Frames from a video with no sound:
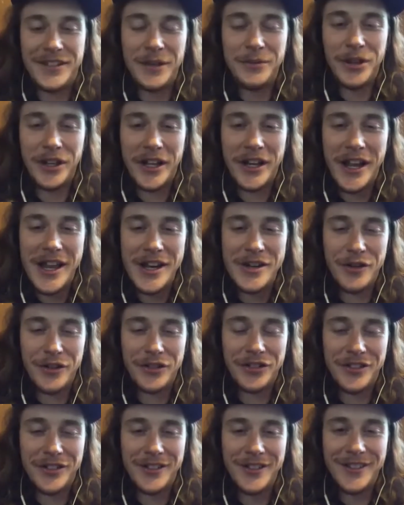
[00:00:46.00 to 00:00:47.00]
like an
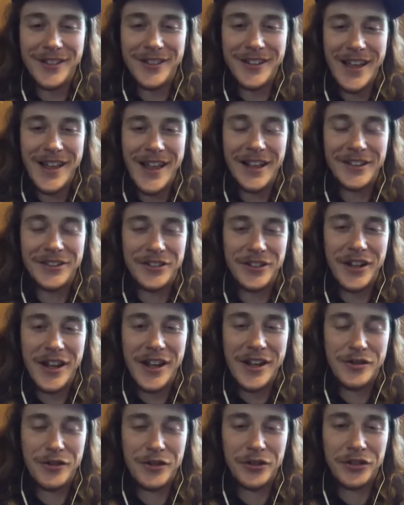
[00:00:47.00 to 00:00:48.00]
interesting. Yeah, that's an
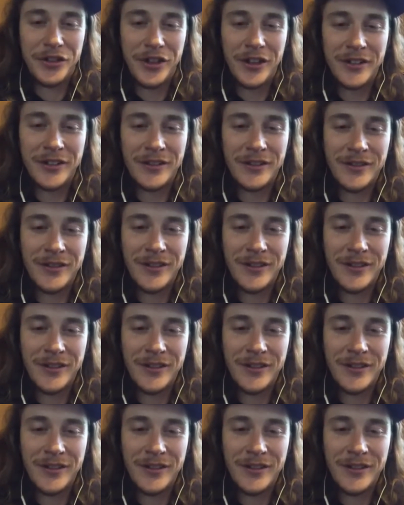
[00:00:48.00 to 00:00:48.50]
interesting